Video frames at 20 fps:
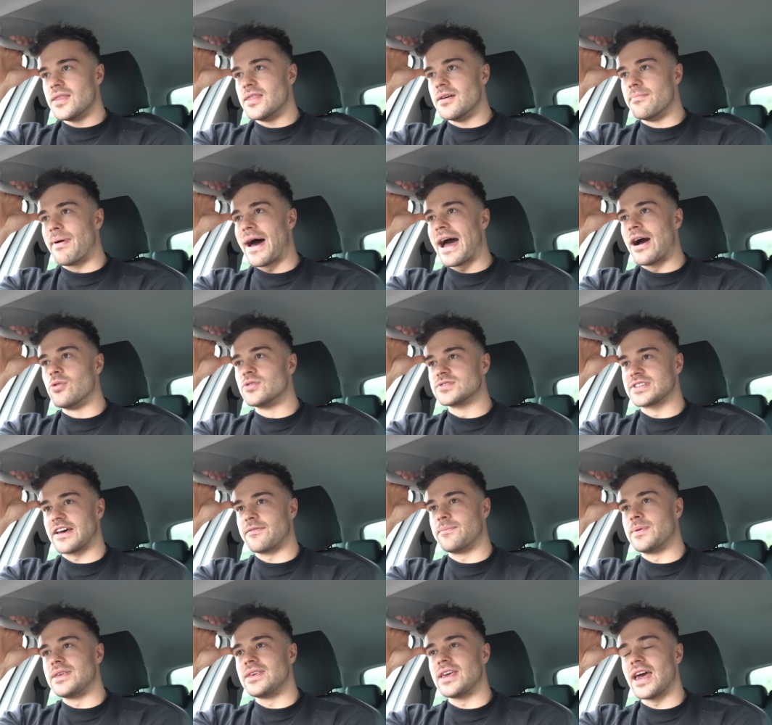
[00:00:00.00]
the battles
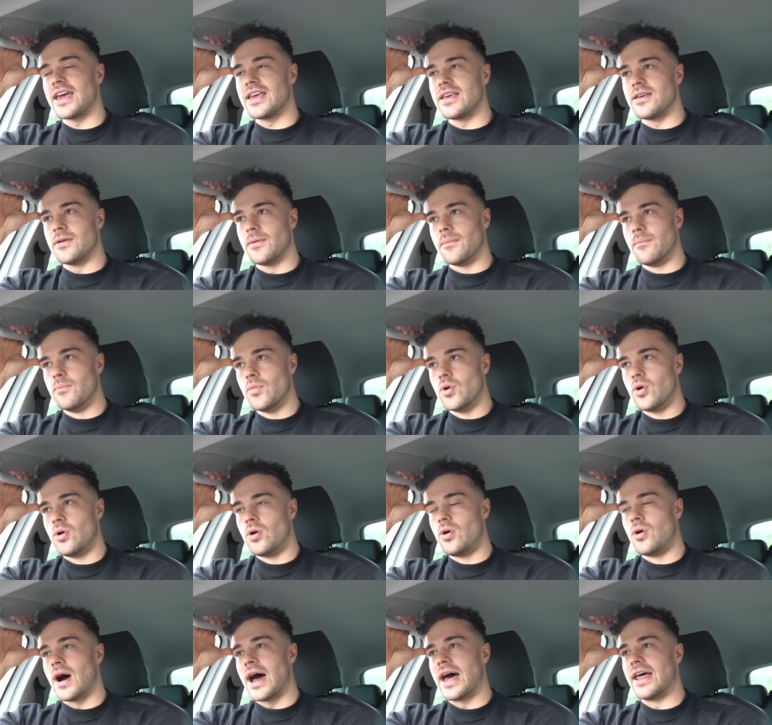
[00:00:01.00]
have been getting
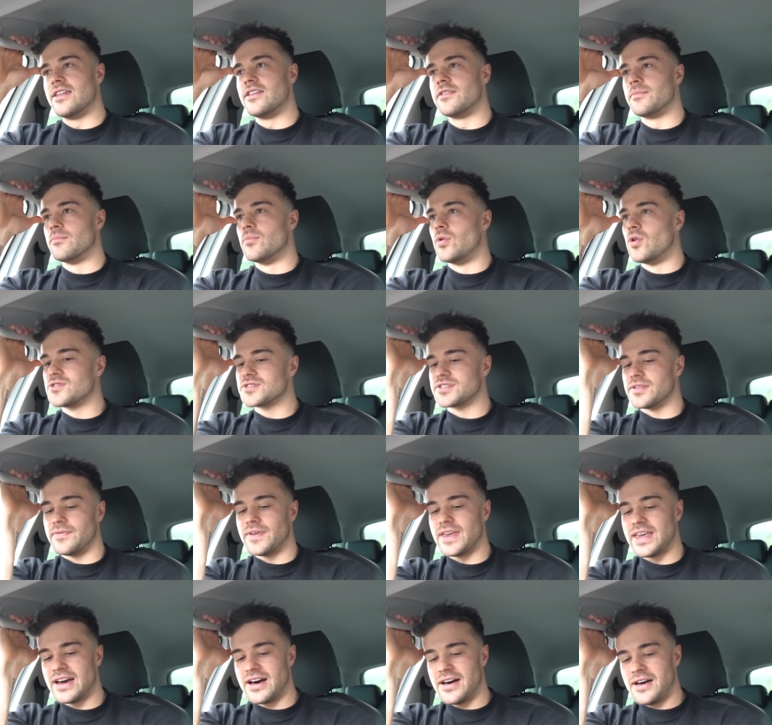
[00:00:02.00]
more and more
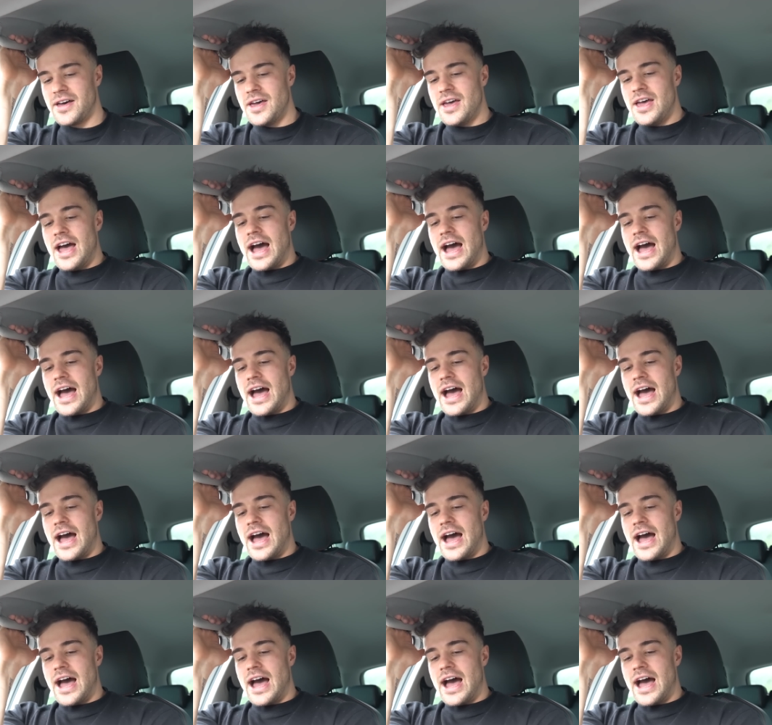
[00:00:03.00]
severe.